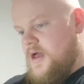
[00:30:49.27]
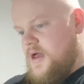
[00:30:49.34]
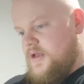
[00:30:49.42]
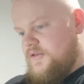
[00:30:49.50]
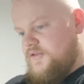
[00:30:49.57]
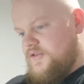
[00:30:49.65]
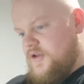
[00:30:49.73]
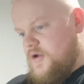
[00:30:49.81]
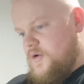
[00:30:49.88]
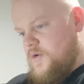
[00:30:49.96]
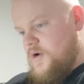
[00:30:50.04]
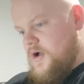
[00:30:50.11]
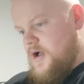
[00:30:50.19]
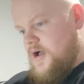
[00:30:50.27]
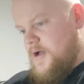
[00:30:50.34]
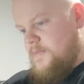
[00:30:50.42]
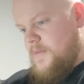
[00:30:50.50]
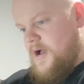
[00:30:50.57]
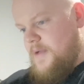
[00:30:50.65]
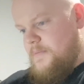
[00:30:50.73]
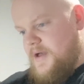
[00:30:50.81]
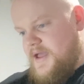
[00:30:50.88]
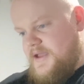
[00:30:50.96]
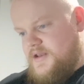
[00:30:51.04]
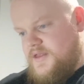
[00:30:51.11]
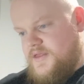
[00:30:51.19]
So I
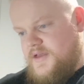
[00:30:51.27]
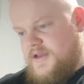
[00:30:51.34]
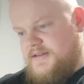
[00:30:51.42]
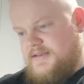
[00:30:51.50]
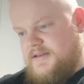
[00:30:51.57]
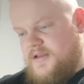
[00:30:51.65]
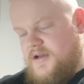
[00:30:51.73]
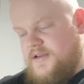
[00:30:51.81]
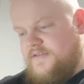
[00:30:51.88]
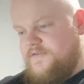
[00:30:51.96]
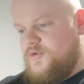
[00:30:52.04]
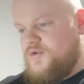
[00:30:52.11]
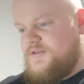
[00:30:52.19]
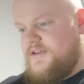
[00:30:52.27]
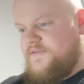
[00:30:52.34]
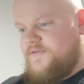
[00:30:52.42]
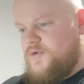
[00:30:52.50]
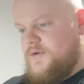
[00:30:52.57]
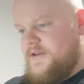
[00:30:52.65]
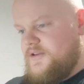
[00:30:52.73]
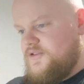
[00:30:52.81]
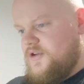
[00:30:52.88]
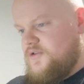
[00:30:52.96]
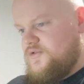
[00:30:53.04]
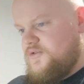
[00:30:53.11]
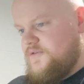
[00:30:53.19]
paid £39.44 in
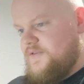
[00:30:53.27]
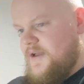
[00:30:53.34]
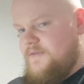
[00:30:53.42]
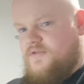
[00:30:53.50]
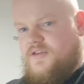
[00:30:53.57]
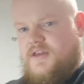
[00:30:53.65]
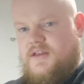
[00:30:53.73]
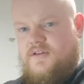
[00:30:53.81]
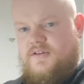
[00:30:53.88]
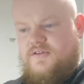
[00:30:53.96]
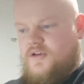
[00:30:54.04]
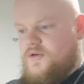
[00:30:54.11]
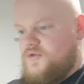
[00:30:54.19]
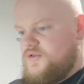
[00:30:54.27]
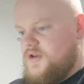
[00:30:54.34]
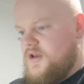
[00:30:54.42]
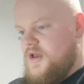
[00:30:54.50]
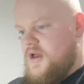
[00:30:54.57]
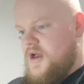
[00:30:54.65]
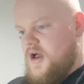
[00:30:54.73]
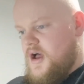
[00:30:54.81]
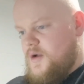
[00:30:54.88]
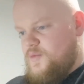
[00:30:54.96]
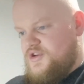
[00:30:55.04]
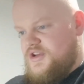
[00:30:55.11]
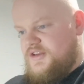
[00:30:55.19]
total for everything that sold,
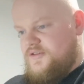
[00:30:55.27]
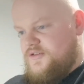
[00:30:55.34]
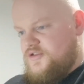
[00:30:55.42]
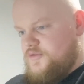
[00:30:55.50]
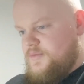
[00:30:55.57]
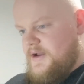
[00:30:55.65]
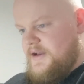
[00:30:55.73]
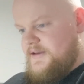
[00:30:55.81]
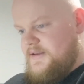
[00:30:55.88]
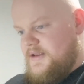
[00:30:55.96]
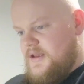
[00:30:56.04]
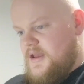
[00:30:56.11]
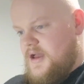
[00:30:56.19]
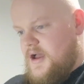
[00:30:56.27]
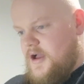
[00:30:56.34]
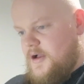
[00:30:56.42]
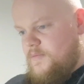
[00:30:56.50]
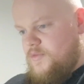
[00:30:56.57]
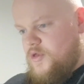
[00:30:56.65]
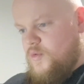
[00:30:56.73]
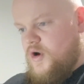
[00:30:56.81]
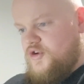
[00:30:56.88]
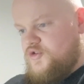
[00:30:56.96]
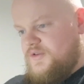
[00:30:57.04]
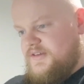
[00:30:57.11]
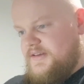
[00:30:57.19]
which isn't too bad. The
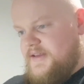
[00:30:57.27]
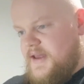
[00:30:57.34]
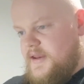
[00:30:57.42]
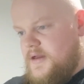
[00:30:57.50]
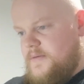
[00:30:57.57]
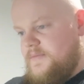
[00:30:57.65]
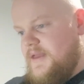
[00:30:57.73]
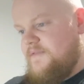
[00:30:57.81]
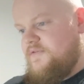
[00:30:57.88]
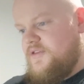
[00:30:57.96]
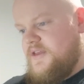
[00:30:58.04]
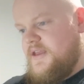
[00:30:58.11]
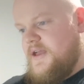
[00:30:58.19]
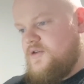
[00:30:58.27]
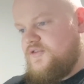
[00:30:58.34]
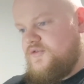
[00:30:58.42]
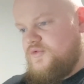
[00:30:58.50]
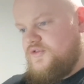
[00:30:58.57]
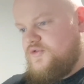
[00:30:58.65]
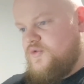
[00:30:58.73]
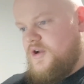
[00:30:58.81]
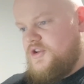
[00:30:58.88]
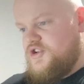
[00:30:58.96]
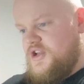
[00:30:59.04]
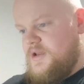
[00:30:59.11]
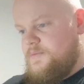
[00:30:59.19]
watch was a tenner, everything else was quite
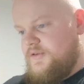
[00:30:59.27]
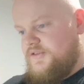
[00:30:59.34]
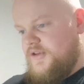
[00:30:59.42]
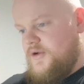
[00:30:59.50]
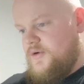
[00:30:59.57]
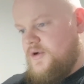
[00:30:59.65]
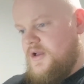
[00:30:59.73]
cheap, so